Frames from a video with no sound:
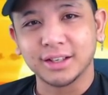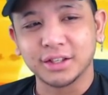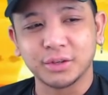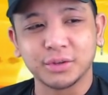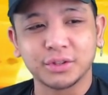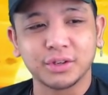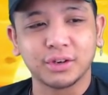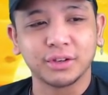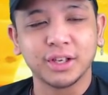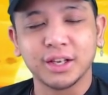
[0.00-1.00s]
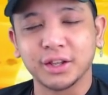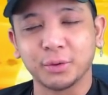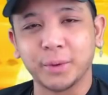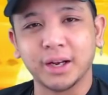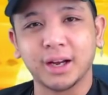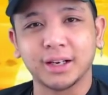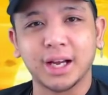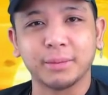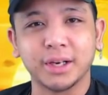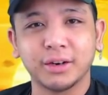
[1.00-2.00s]
She was called the Red Hot
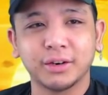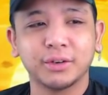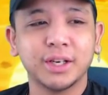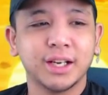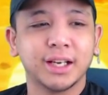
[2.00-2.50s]
Habanero,